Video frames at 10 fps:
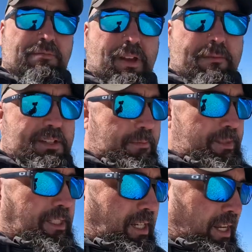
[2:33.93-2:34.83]
waves coming
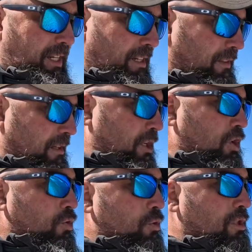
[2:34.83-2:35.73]
in today, nothing
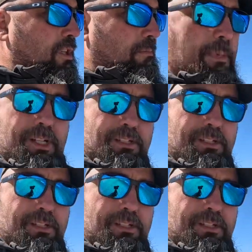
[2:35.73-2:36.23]
huge, but